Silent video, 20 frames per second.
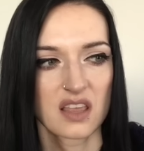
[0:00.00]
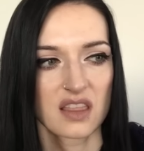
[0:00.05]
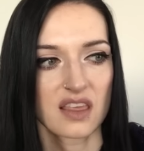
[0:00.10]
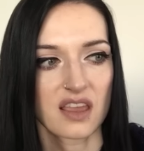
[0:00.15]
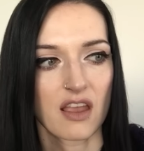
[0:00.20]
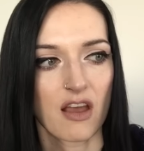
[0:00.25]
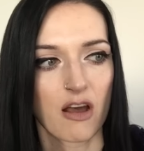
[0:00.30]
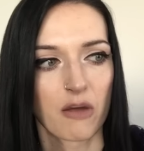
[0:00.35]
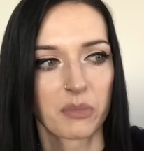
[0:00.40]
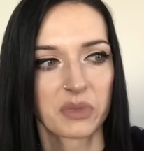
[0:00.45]

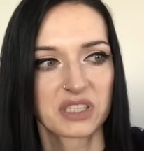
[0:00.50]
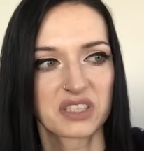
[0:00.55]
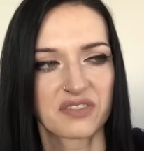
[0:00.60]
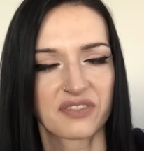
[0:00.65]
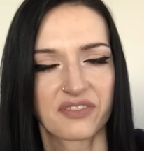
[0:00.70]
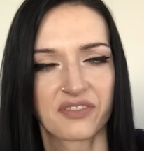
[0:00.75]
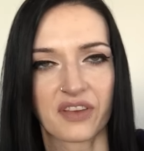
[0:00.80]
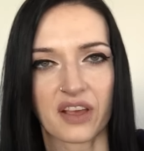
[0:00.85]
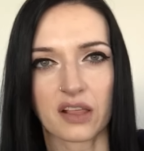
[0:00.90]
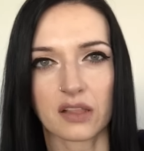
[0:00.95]
They almost
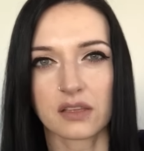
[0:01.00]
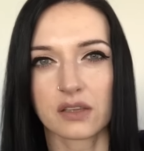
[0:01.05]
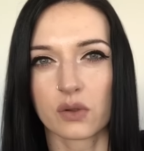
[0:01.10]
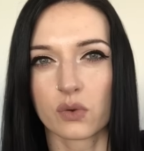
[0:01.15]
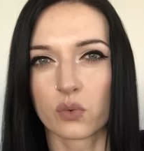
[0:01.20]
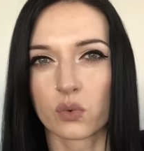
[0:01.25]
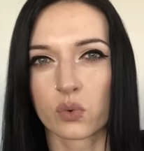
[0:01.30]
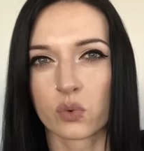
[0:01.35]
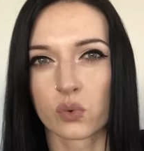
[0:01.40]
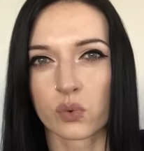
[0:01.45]
felt
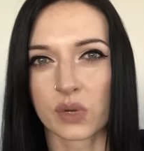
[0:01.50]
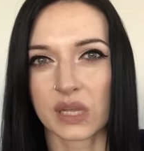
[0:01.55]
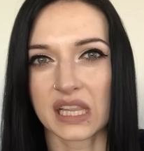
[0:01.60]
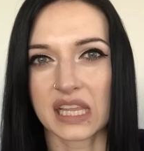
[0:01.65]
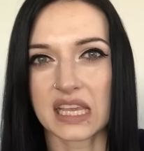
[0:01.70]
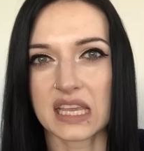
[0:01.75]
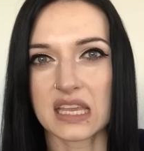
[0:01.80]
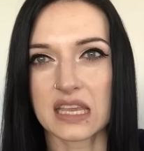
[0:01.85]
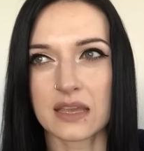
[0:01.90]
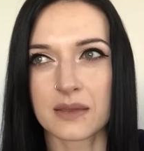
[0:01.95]

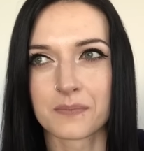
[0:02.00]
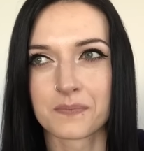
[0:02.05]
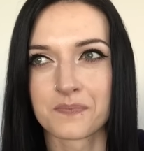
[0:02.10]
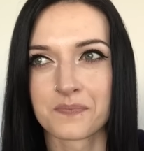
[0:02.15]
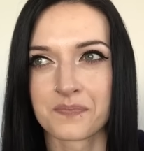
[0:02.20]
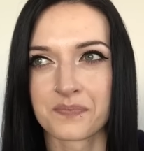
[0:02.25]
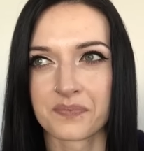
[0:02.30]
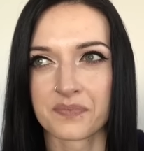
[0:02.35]
really...